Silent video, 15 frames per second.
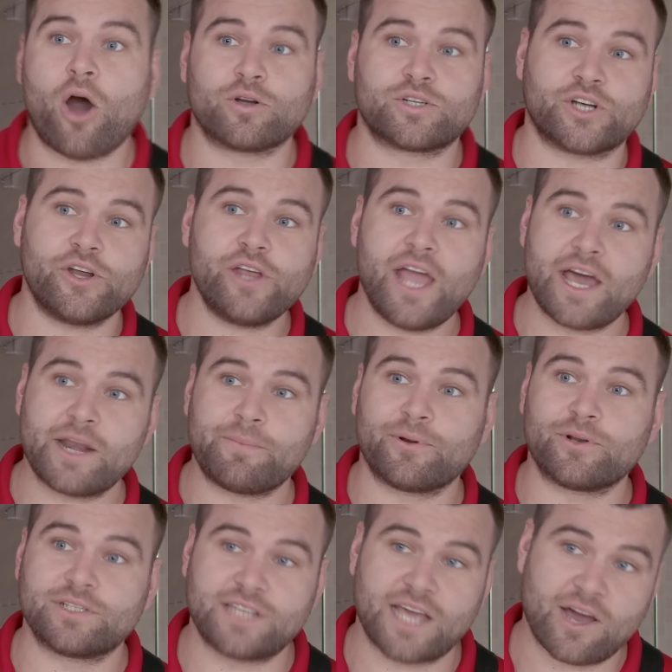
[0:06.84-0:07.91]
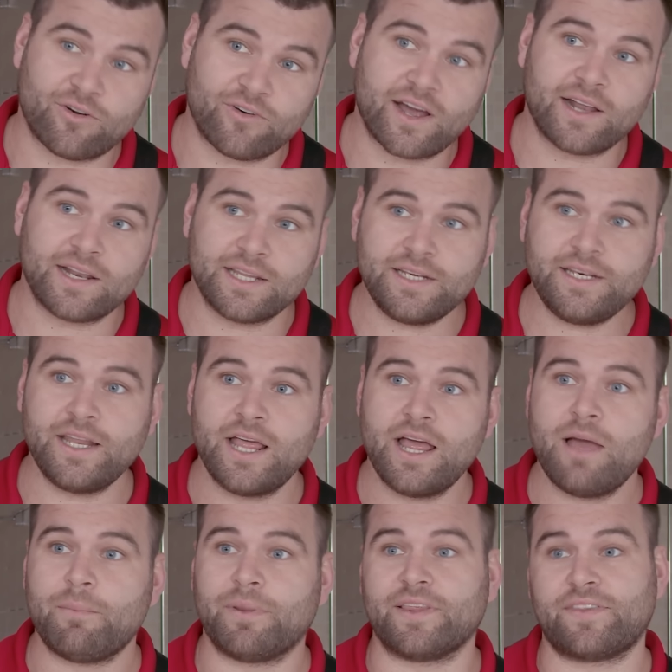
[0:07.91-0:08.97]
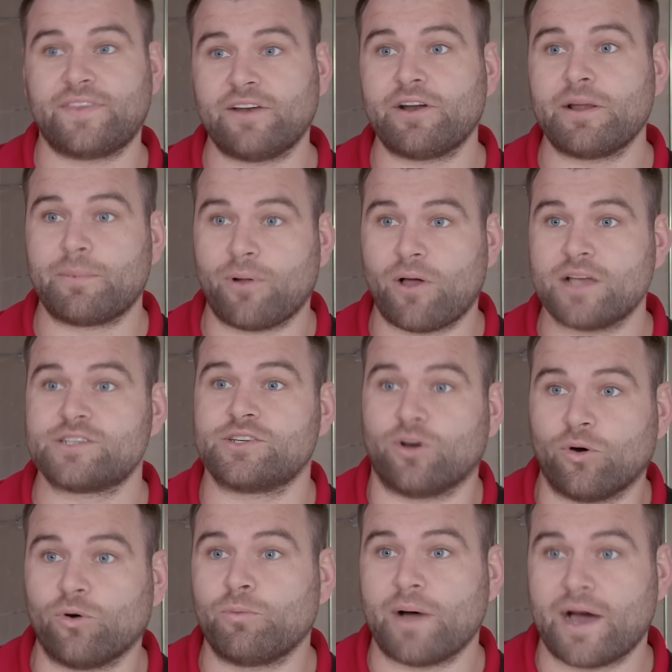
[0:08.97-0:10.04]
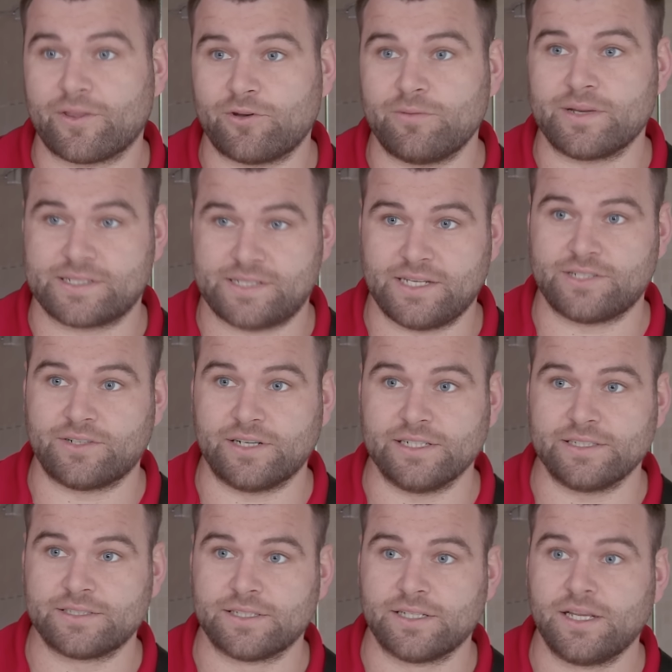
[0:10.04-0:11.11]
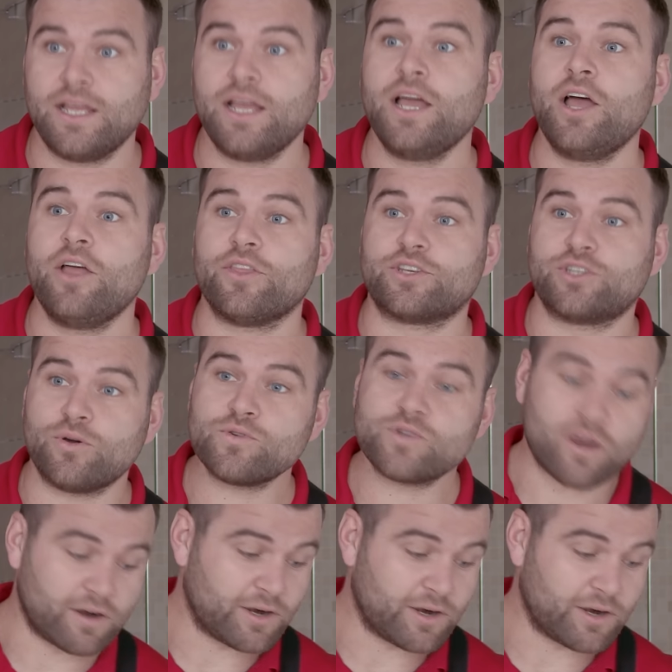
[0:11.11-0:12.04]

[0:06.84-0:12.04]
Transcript: I'll show you how to put a towel rail in, but the theory applies to all bathroom accessories. The tools I